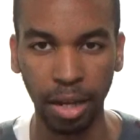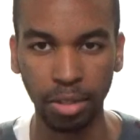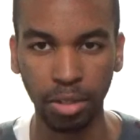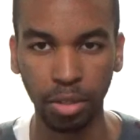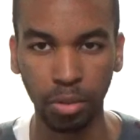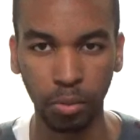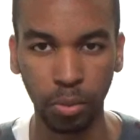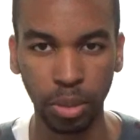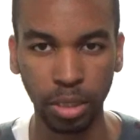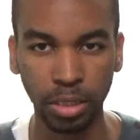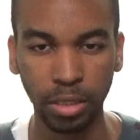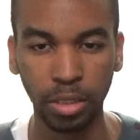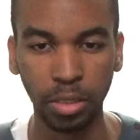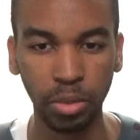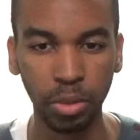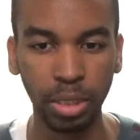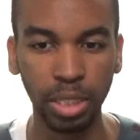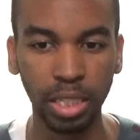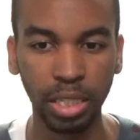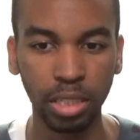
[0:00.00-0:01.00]
you can really
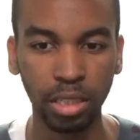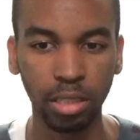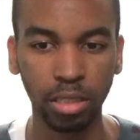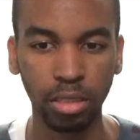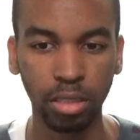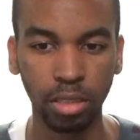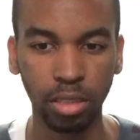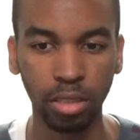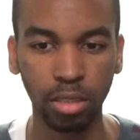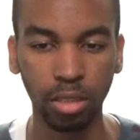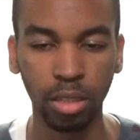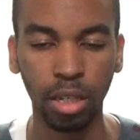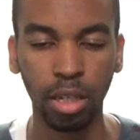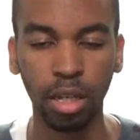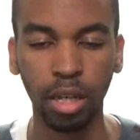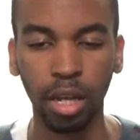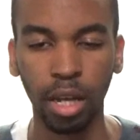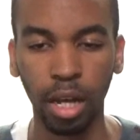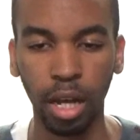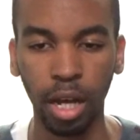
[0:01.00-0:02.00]
do this,
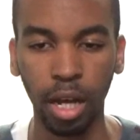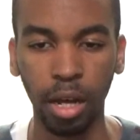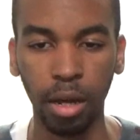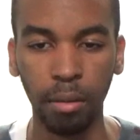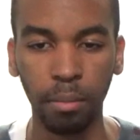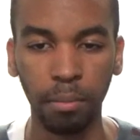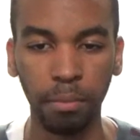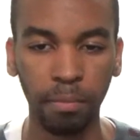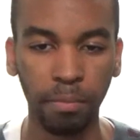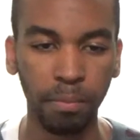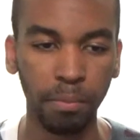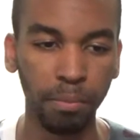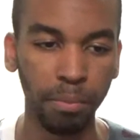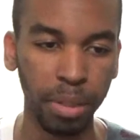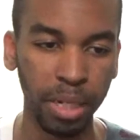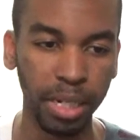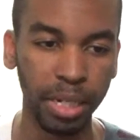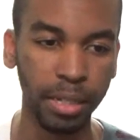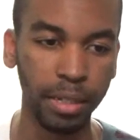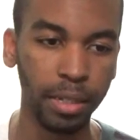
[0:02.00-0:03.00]

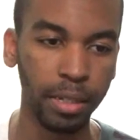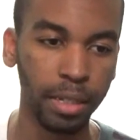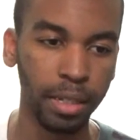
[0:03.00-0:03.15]
but